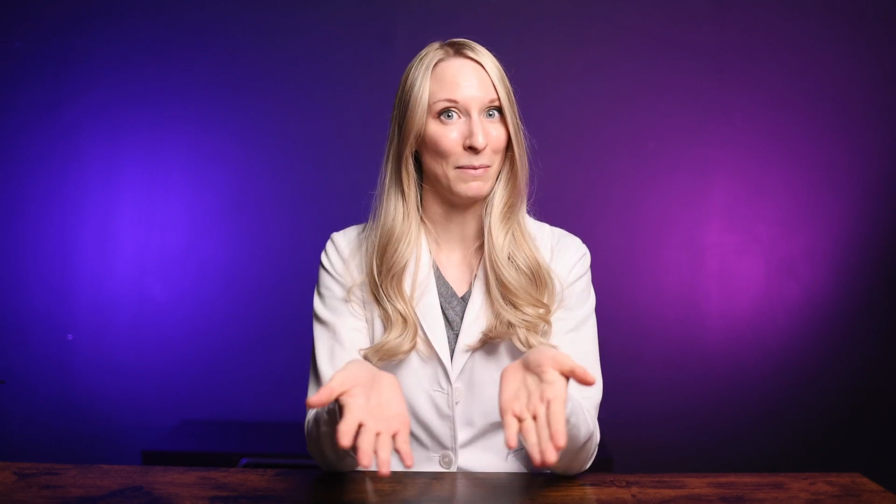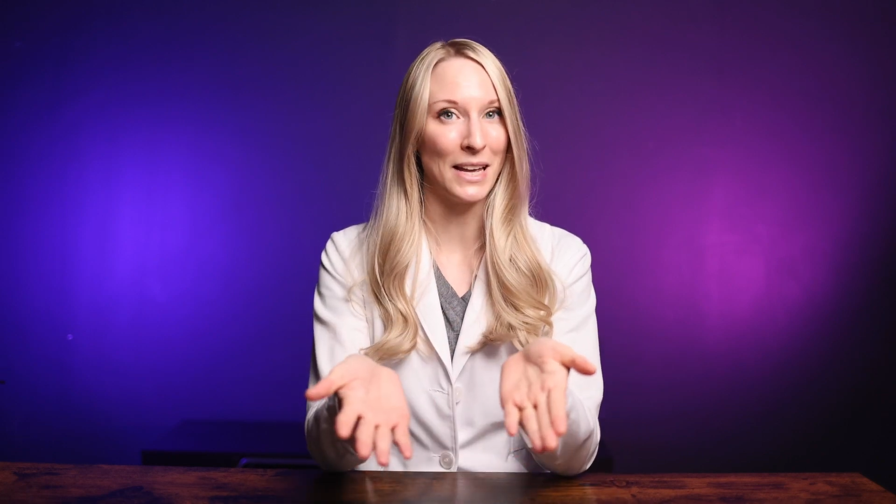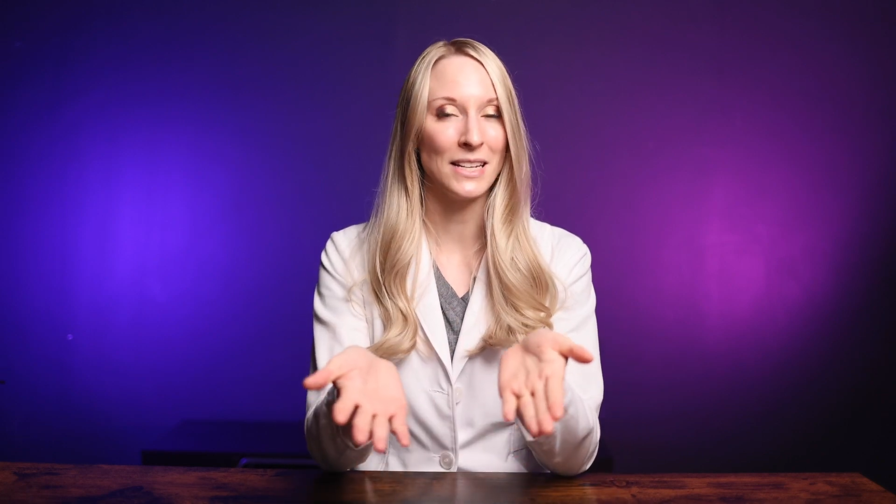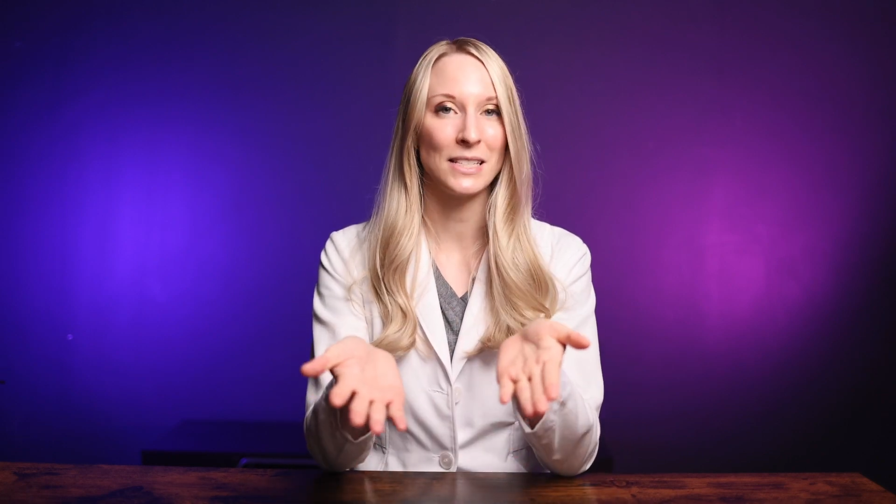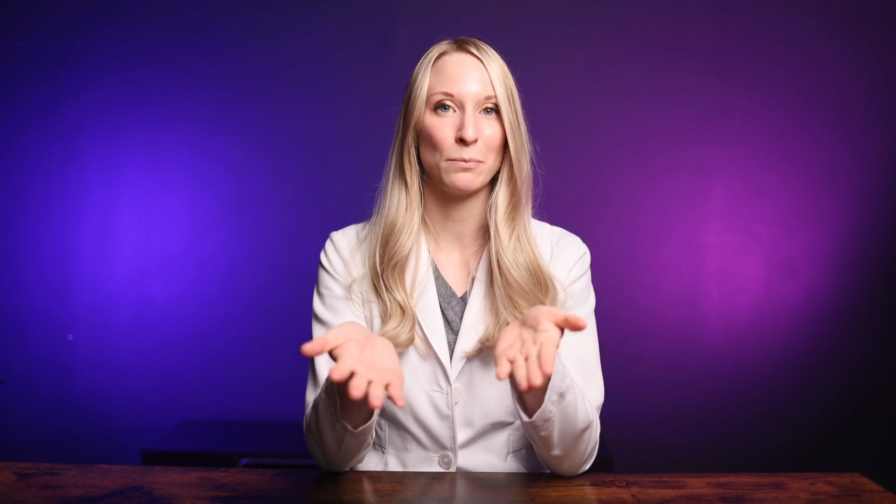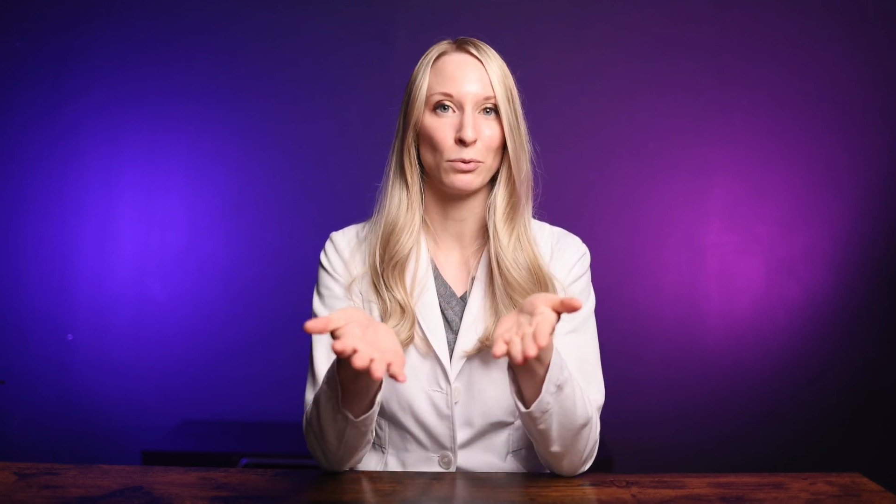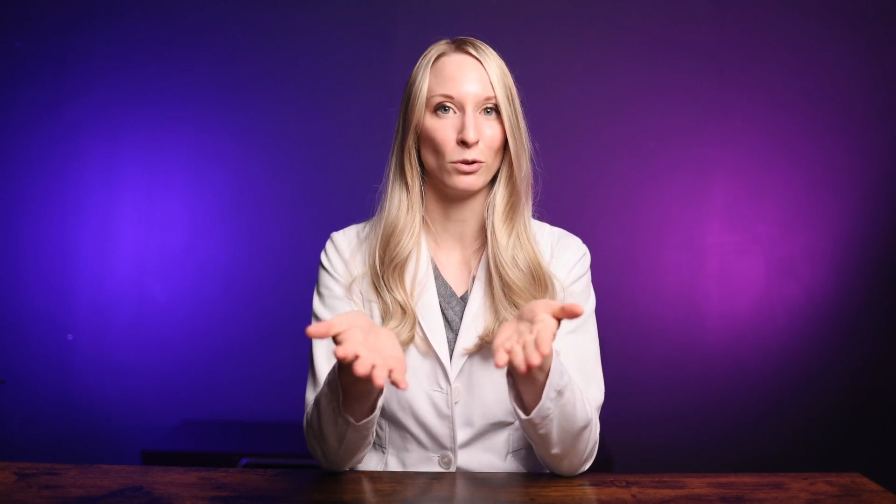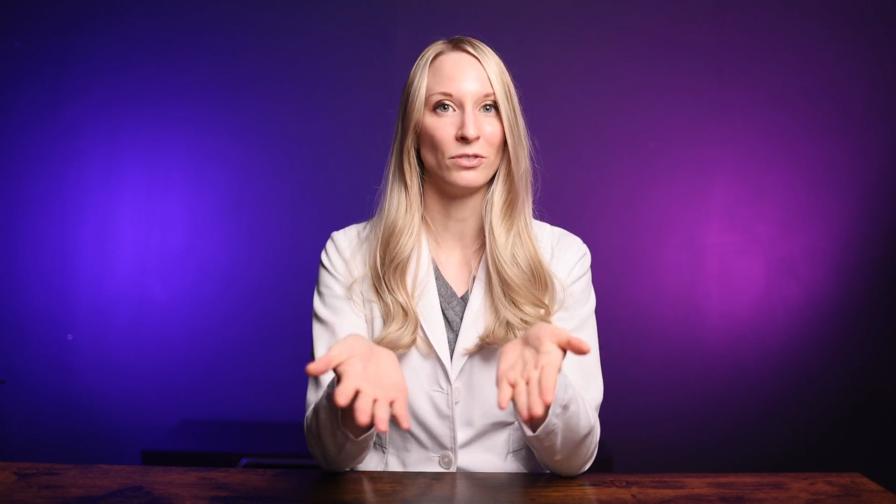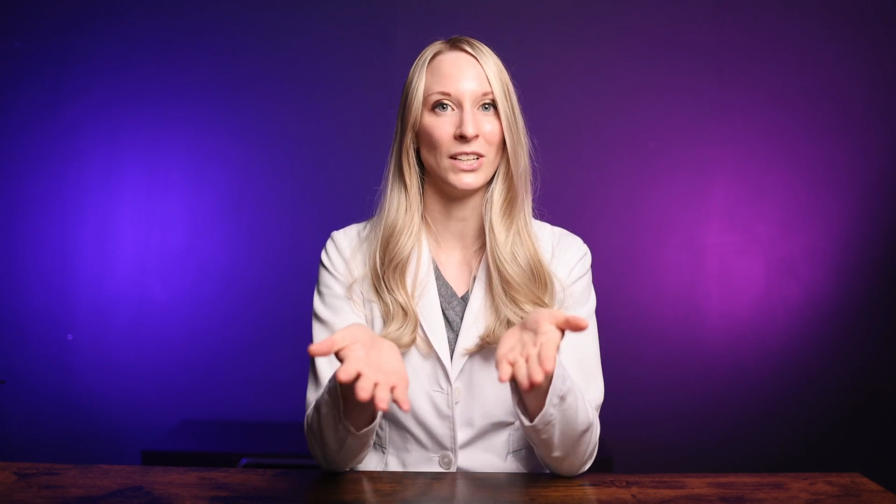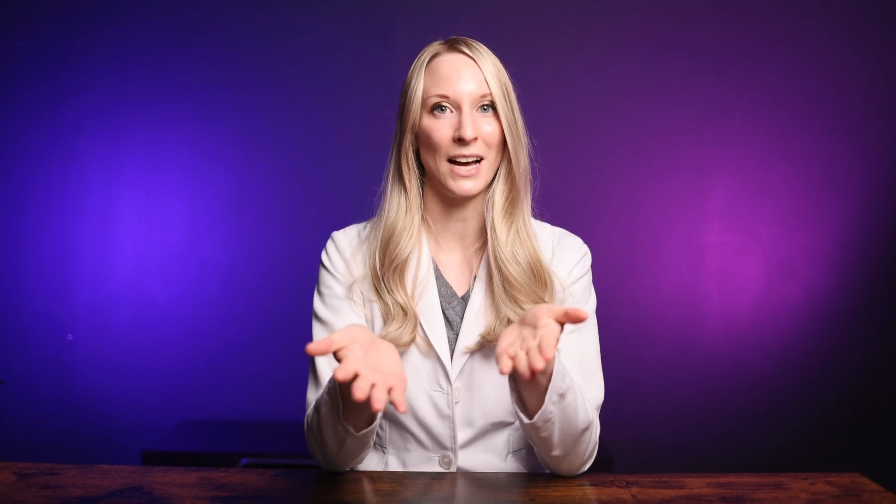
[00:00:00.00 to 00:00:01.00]
mates
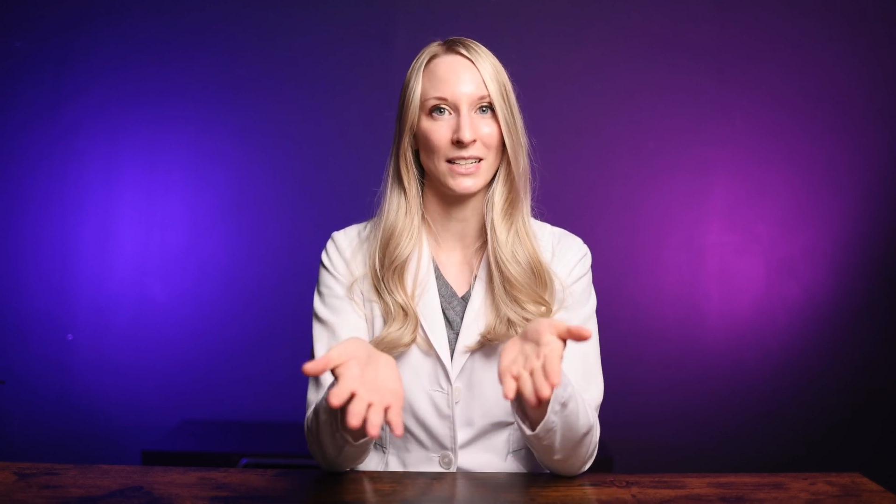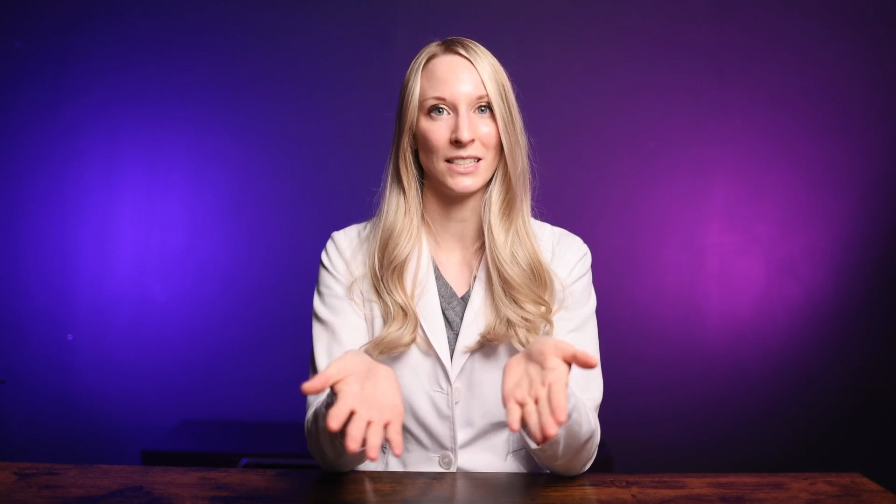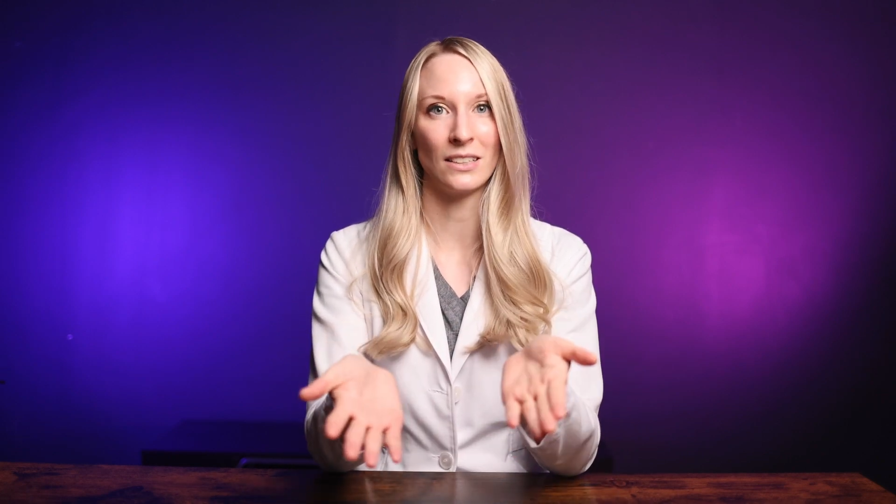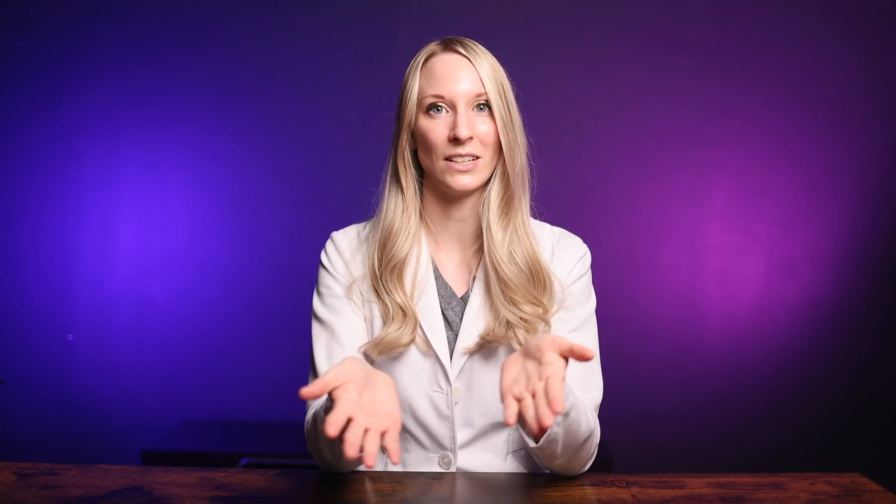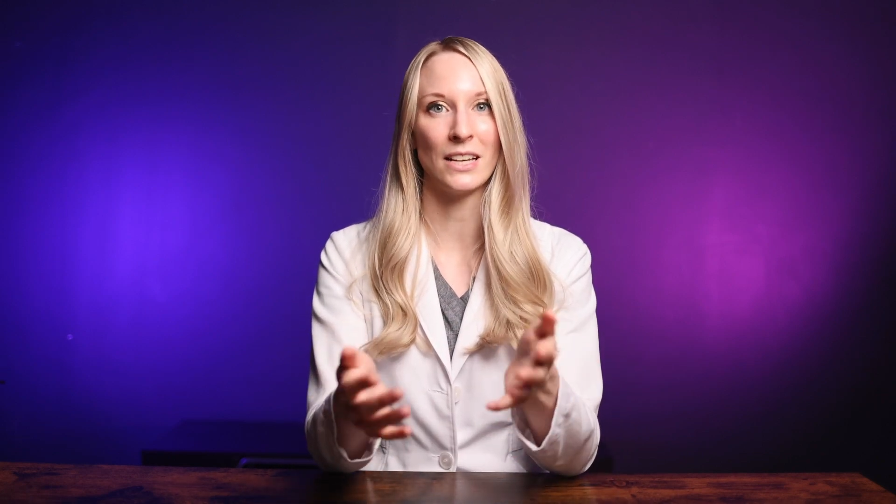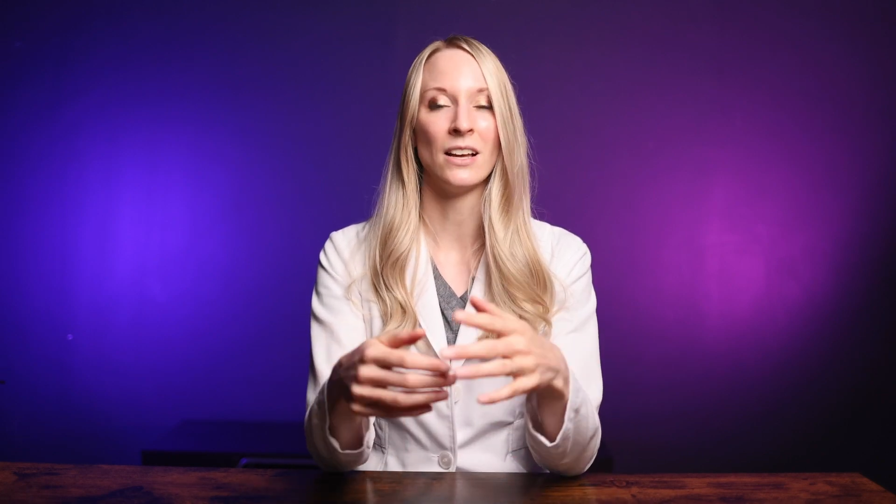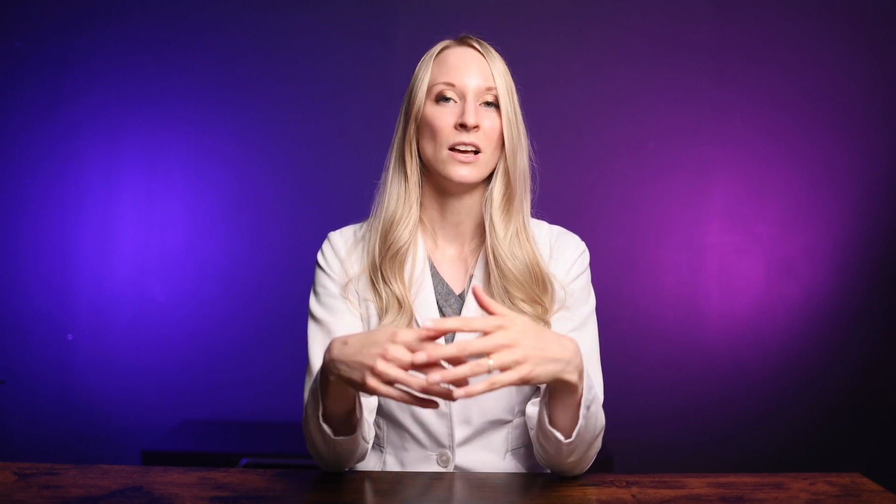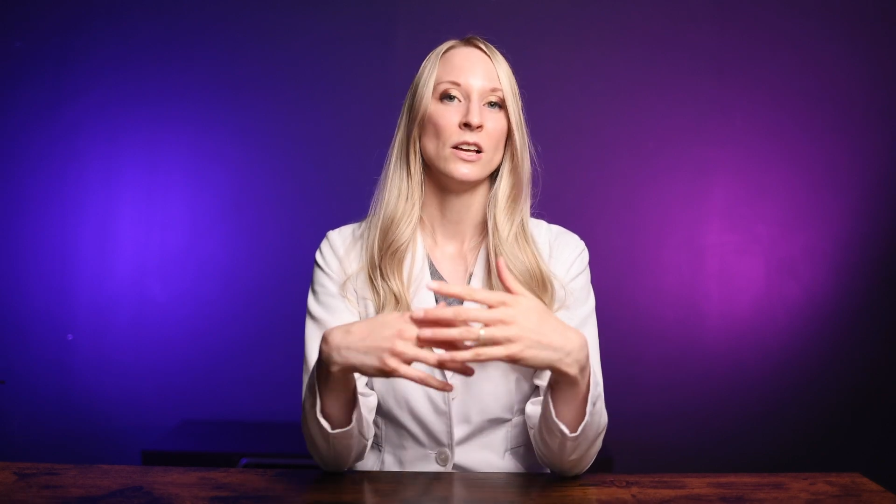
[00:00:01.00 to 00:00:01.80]
prophylactically.